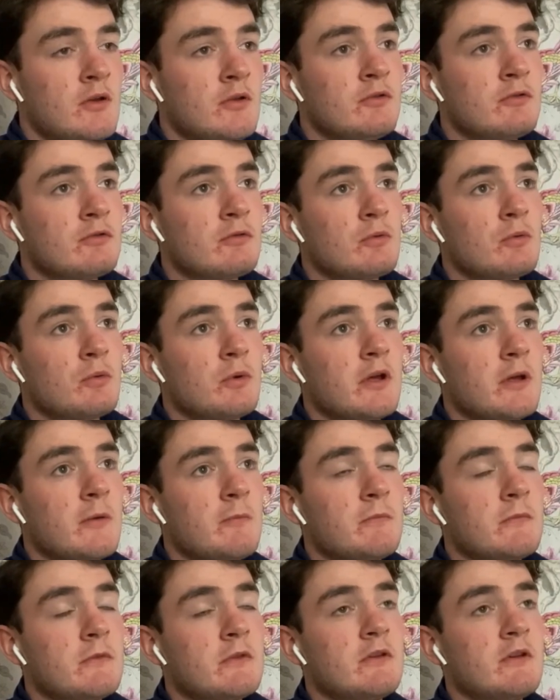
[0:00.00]
So
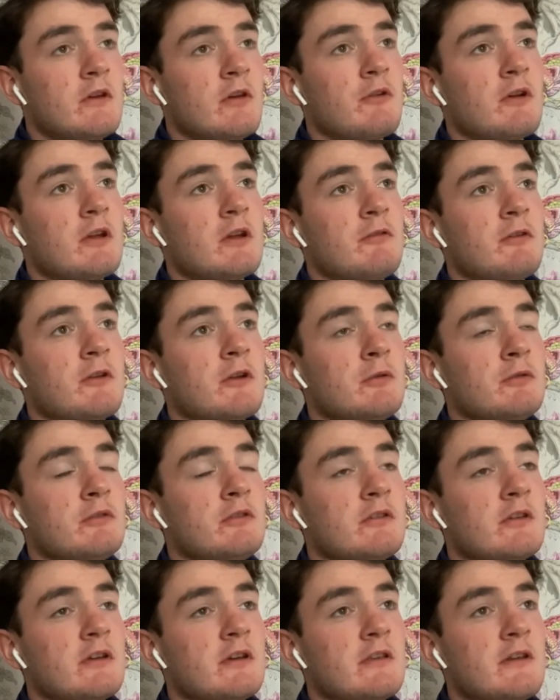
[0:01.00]
do you have anything else
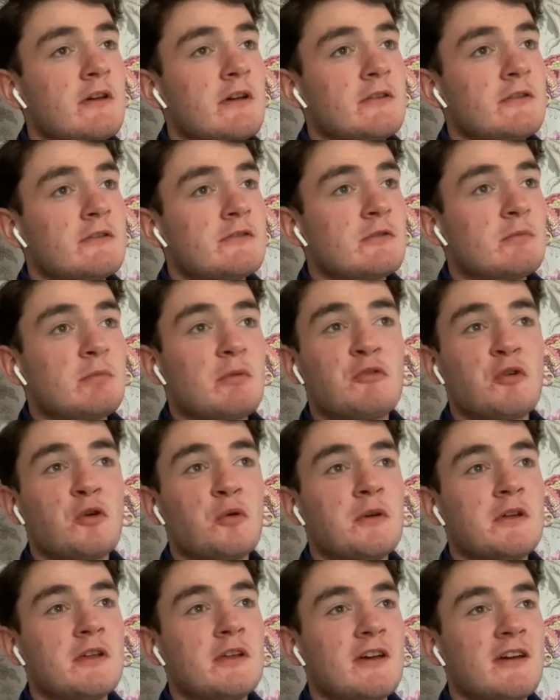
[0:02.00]
you'd like to add just before
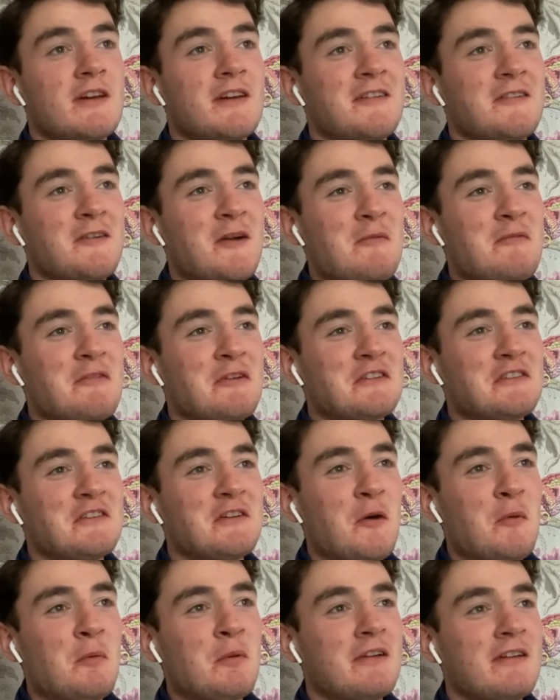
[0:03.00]
we wrap things
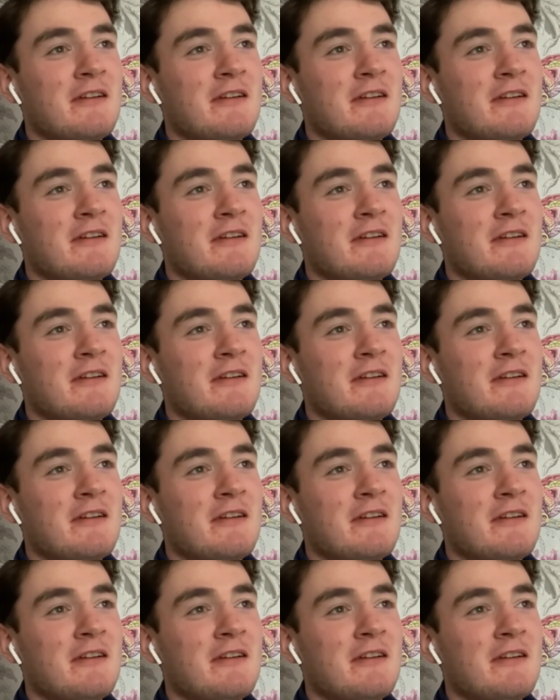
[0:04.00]
up?